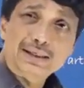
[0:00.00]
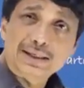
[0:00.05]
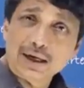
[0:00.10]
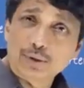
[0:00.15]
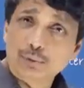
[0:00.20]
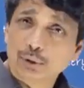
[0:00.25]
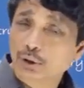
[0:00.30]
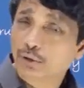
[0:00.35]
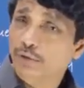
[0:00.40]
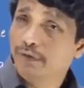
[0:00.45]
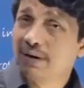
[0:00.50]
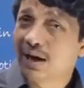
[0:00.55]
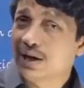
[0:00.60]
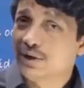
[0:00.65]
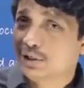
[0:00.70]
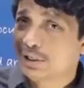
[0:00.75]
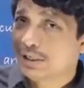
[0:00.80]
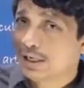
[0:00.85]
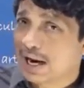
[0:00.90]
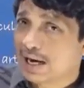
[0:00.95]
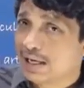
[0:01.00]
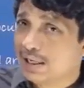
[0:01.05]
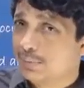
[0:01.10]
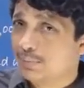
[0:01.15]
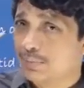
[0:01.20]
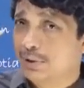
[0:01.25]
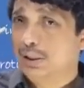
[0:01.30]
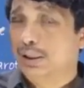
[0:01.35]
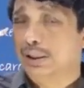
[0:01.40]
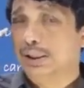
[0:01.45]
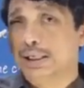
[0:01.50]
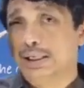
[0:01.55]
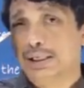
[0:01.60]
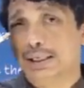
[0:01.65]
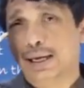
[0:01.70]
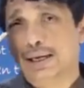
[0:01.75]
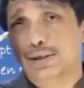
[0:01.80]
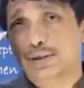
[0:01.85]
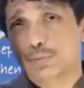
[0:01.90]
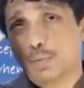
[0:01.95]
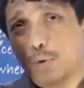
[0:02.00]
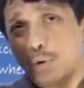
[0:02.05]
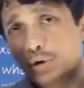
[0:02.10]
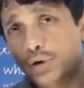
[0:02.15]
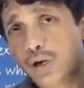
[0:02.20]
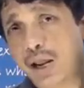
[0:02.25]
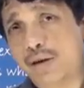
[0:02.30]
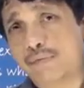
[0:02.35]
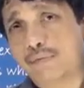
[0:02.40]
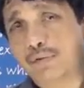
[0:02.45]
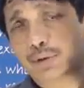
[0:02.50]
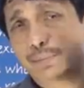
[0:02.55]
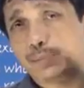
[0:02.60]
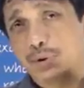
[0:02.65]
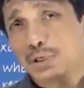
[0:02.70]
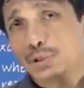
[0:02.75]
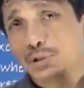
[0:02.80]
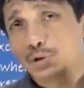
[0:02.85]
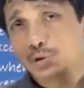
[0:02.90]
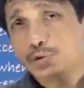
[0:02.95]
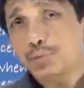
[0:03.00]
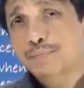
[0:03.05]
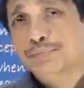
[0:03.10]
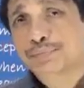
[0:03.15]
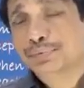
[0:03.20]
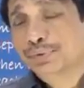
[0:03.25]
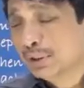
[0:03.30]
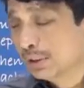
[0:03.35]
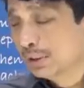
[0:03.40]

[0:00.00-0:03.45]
is that when you flash a light, typically it takes more time for the patient to